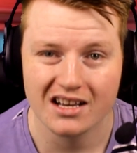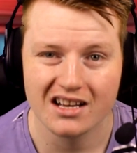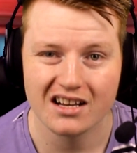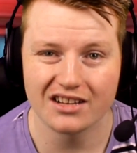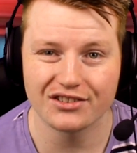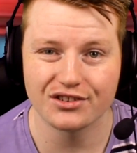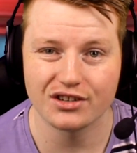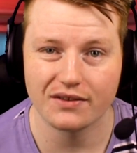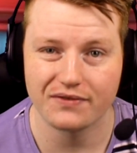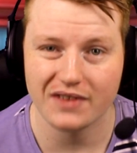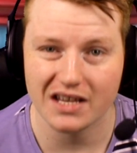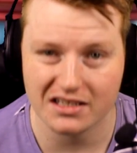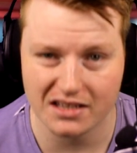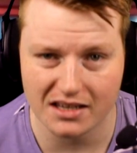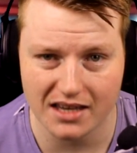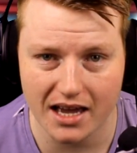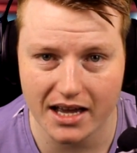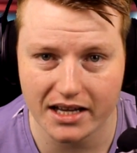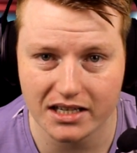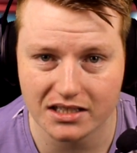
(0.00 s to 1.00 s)
I don't know if that's the
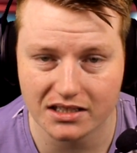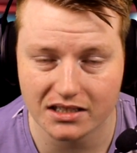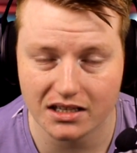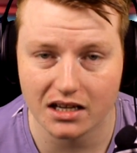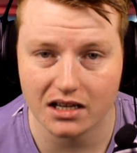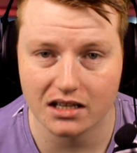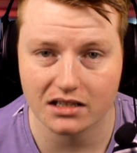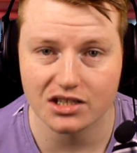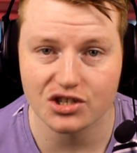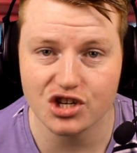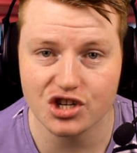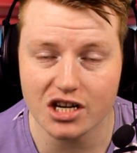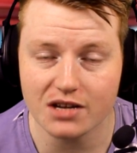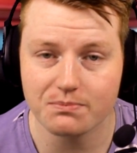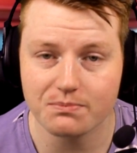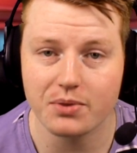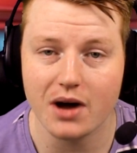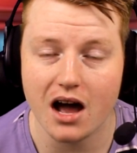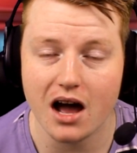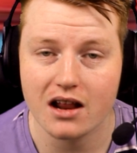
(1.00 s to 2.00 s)
case,
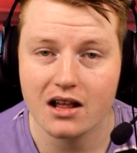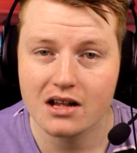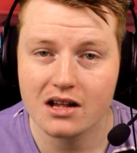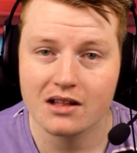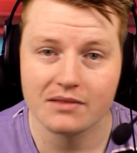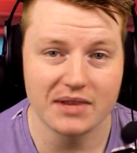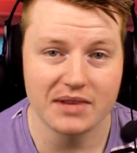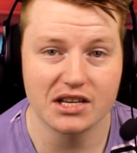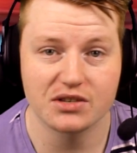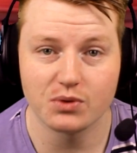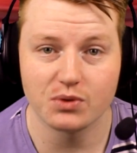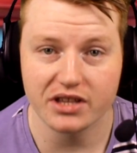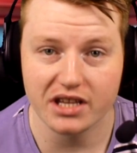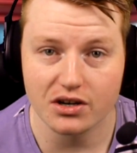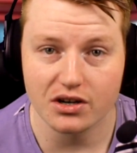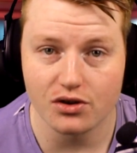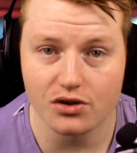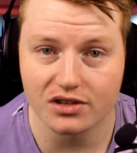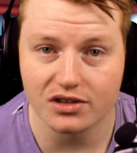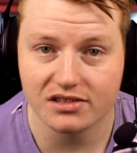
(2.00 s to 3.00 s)
legit, but that's what
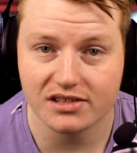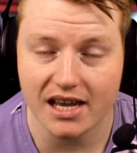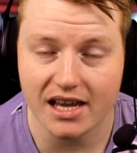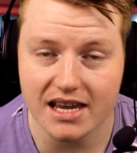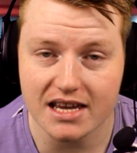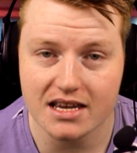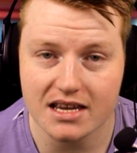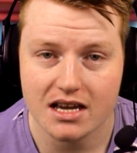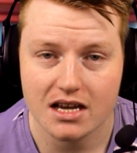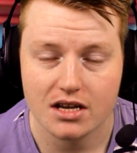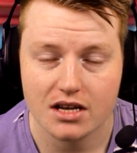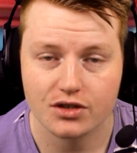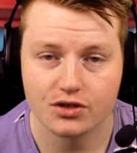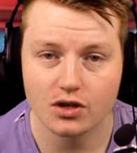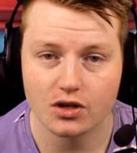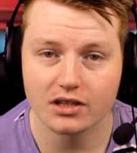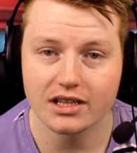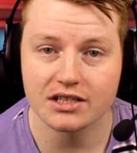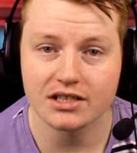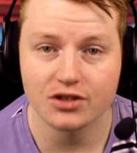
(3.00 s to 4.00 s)
they're all saying,
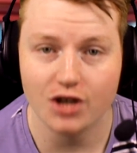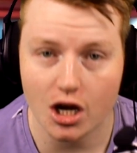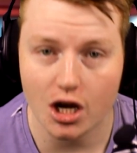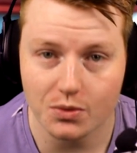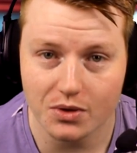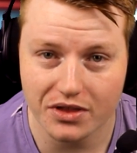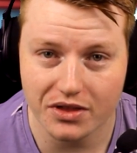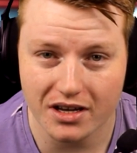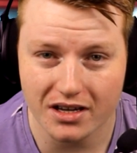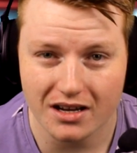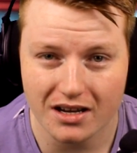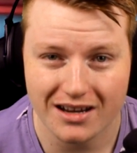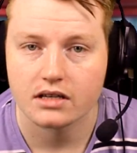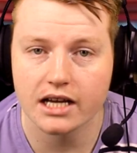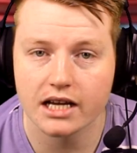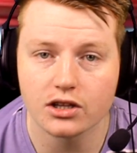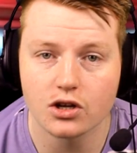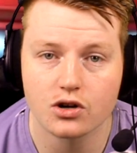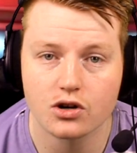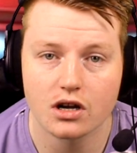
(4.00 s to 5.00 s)
so let's go with it.
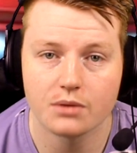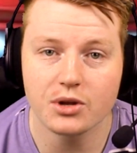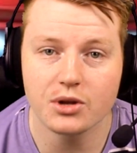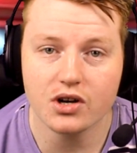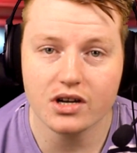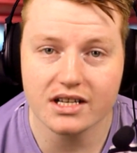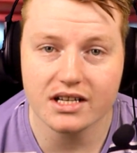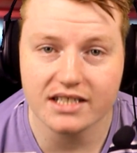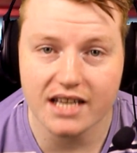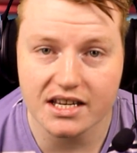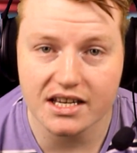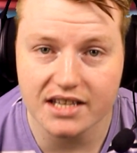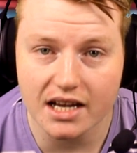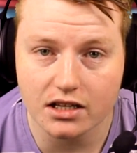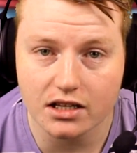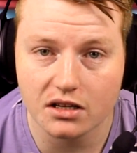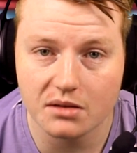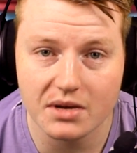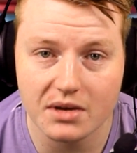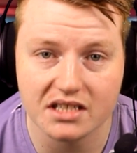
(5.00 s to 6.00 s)
Now look, I'm not going to say
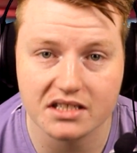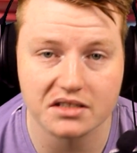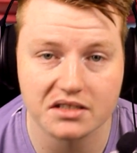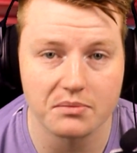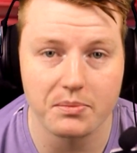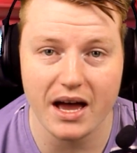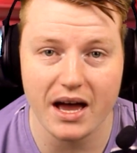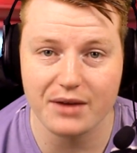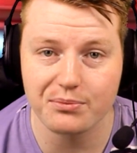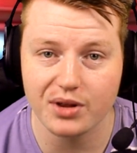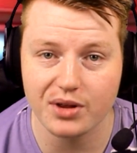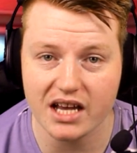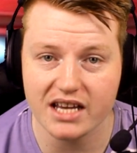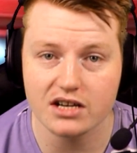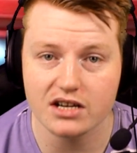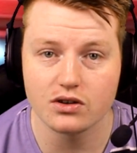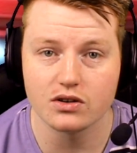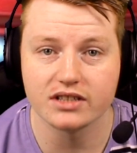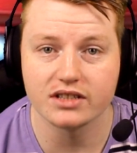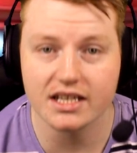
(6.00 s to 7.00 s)
Zac Lomax is a bad
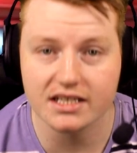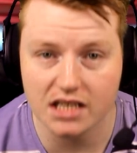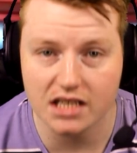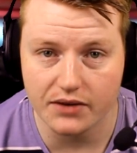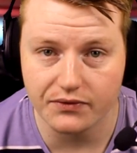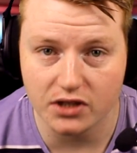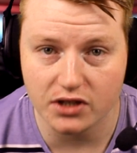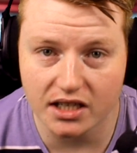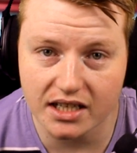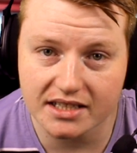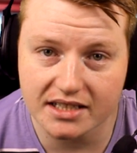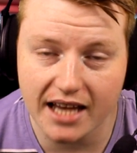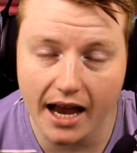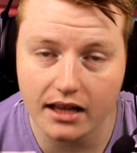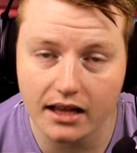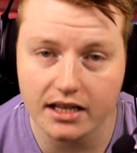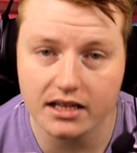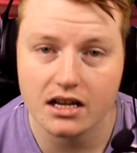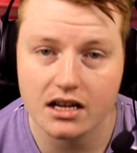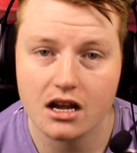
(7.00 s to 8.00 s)
player or doesn't have a lot of
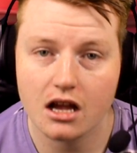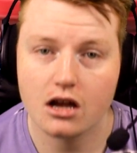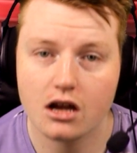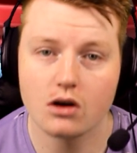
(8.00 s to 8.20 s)
talent.